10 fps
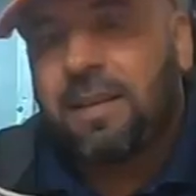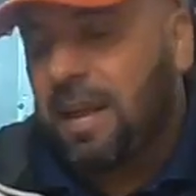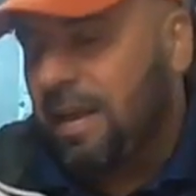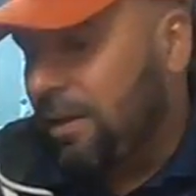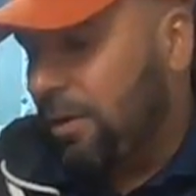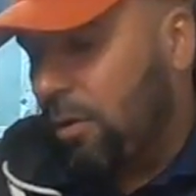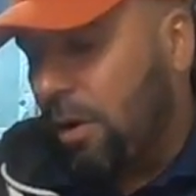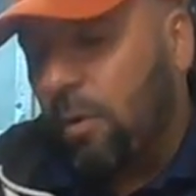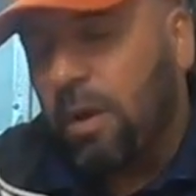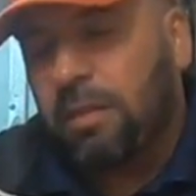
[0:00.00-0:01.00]
hey, you know,
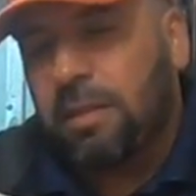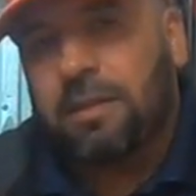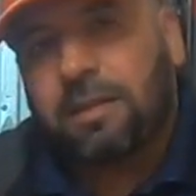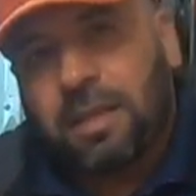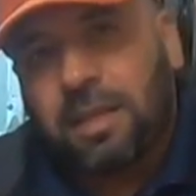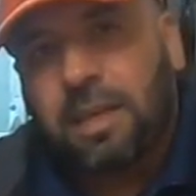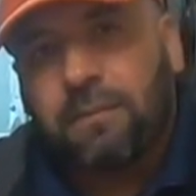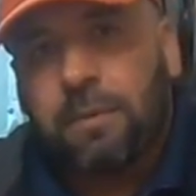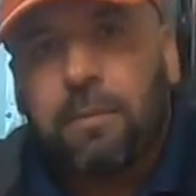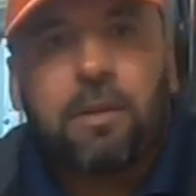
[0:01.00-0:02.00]
I want this, can you
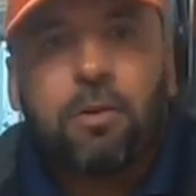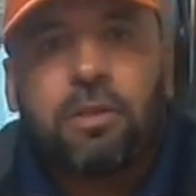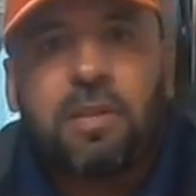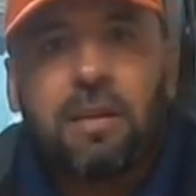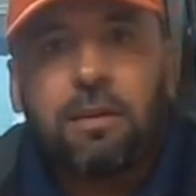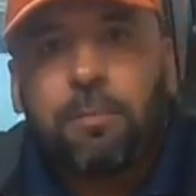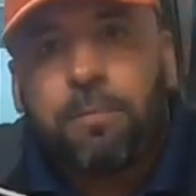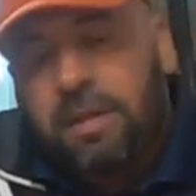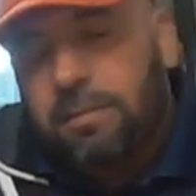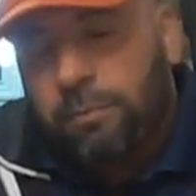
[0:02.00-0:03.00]
give me your
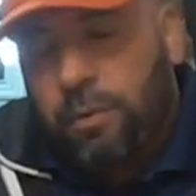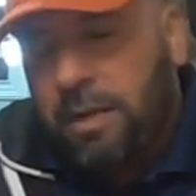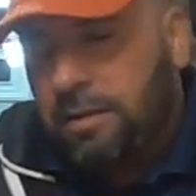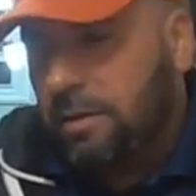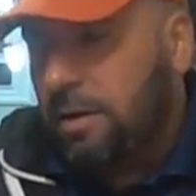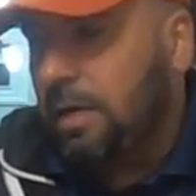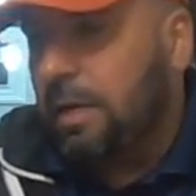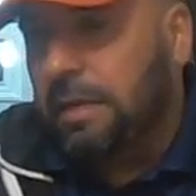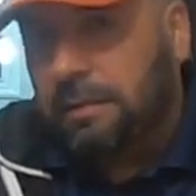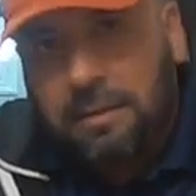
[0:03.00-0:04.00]
best price on it?
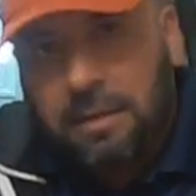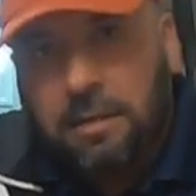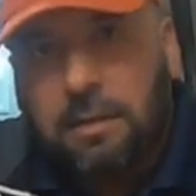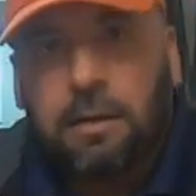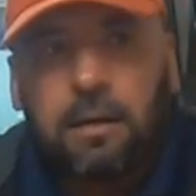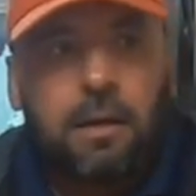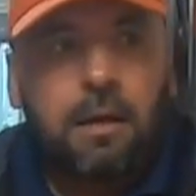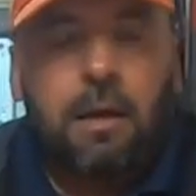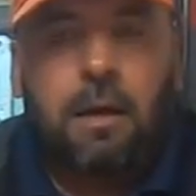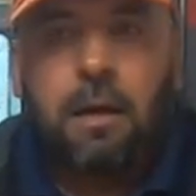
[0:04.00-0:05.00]
He did.
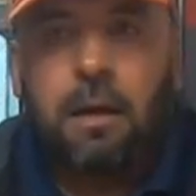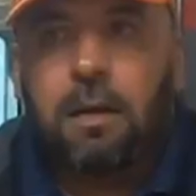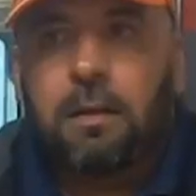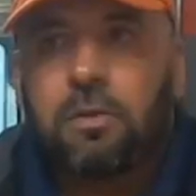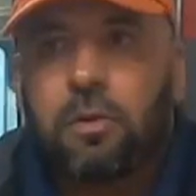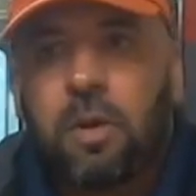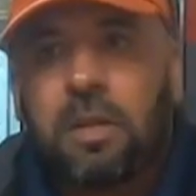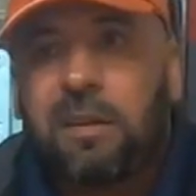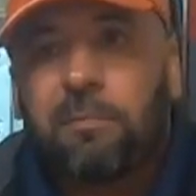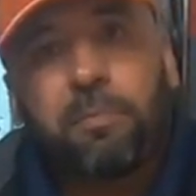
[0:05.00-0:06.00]
So I
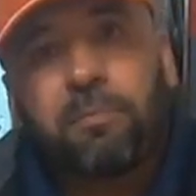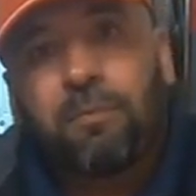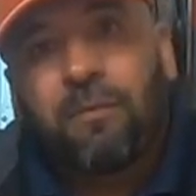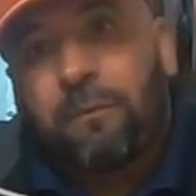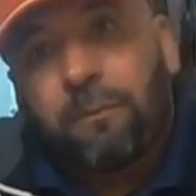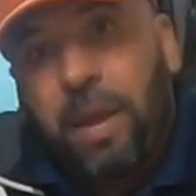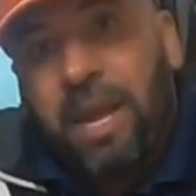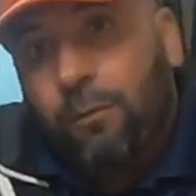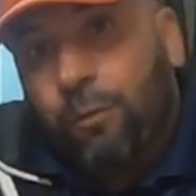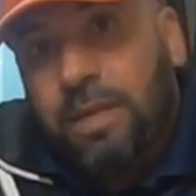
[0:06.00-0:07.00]
didn't
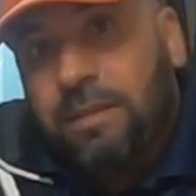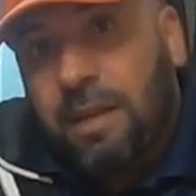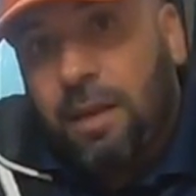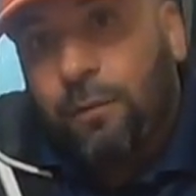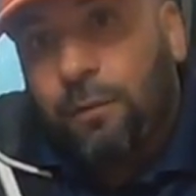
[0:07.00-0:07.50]
pay retail